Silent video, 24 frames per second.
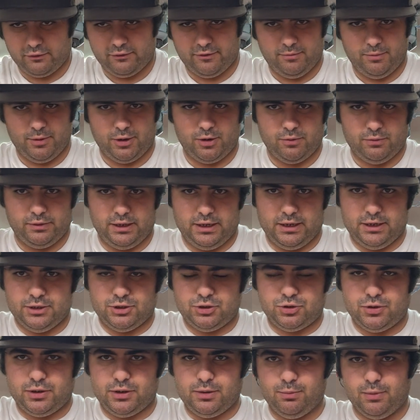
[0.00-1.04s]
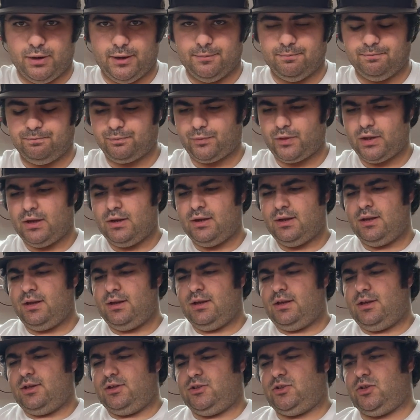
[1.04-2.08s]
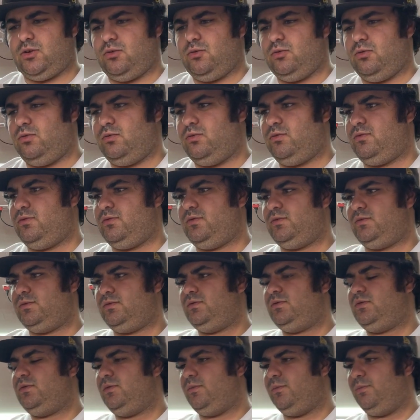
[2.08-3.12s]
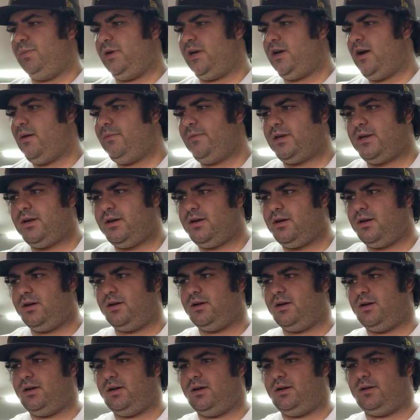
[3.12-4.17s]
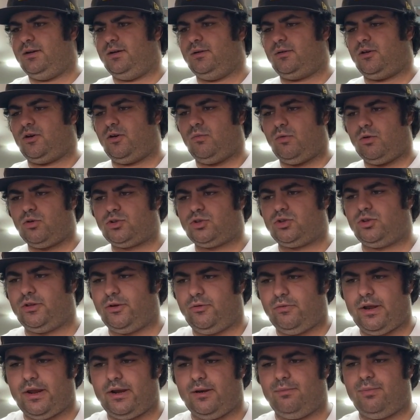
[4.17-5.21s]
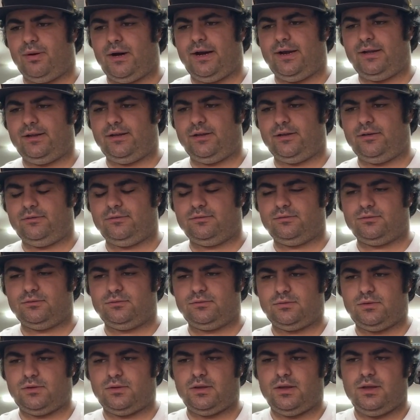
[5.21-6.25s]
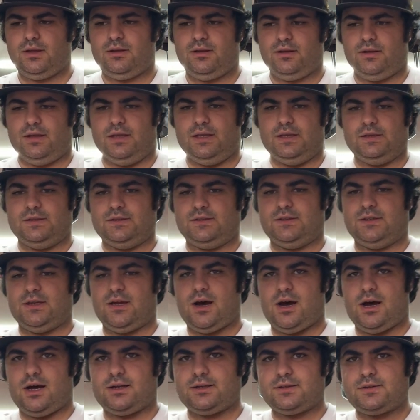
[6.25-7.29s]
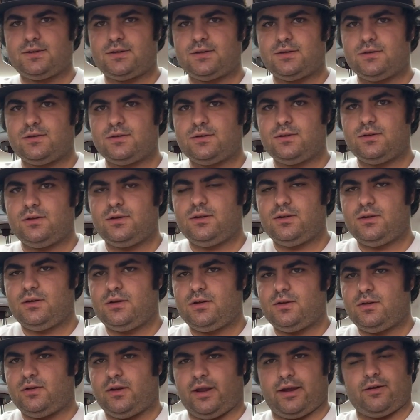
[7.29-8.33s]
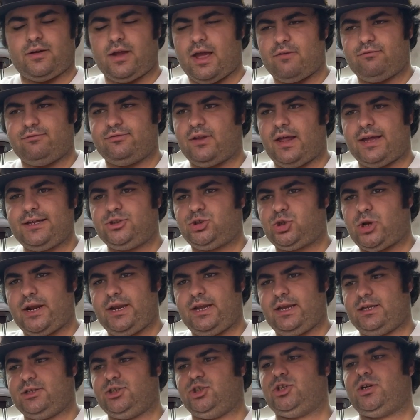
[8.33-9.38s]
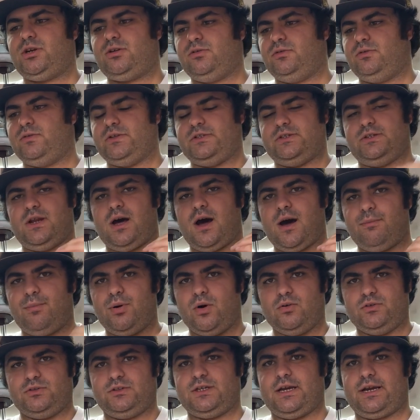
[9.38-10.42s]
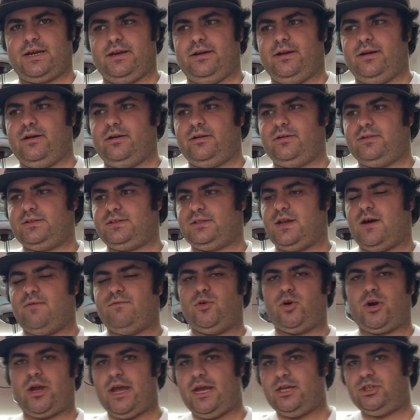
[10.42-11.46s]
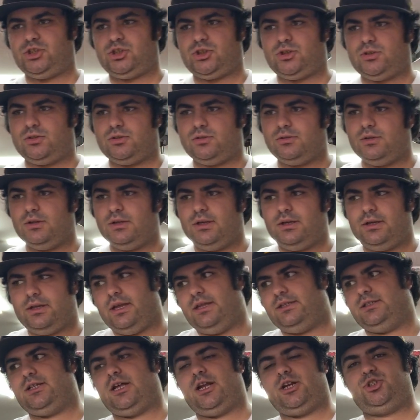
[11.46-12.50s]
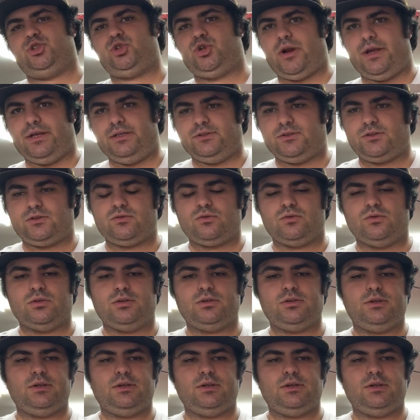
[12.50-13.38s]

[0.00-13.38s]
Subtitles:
familiar with the industry. But so becoming a commercially rated pilot is not, like flight training in general is not post-secondary. It's not vocational. It's not a trade school.